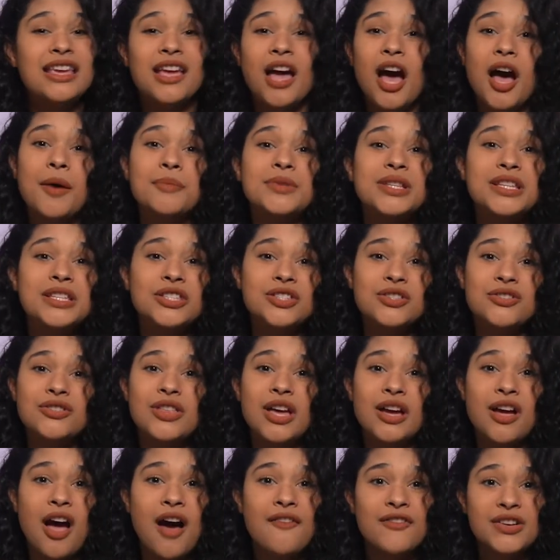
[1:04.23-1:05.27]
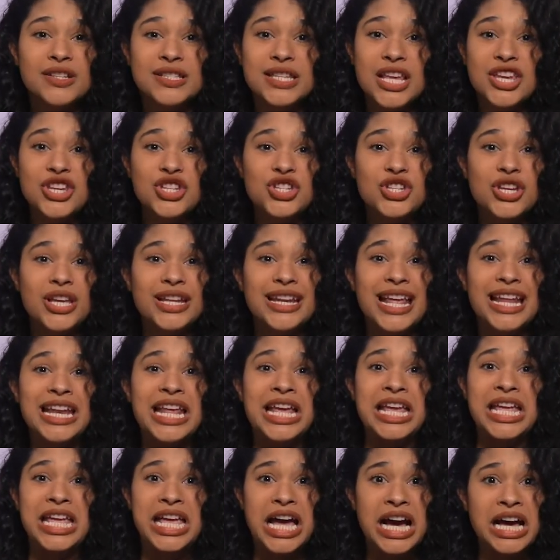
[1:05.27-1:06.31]
comes into the conversation, and
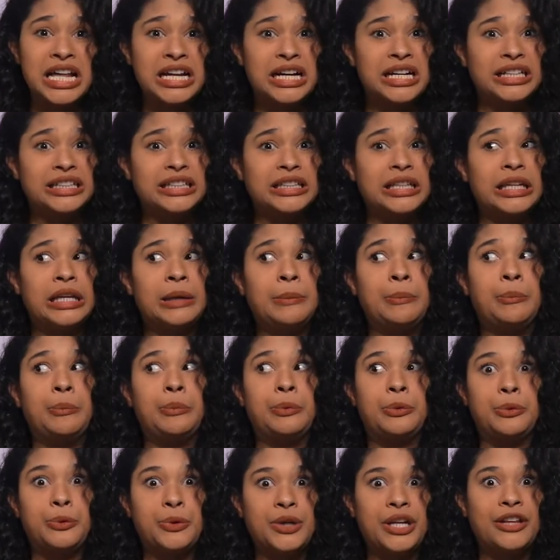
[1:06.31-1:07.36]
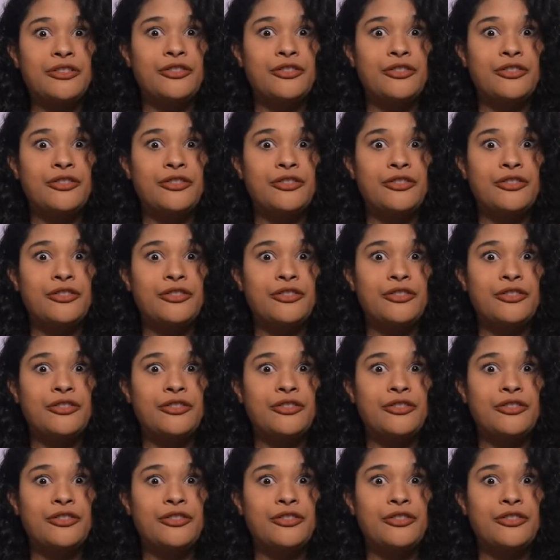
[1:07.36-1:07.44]
it got ugly pretty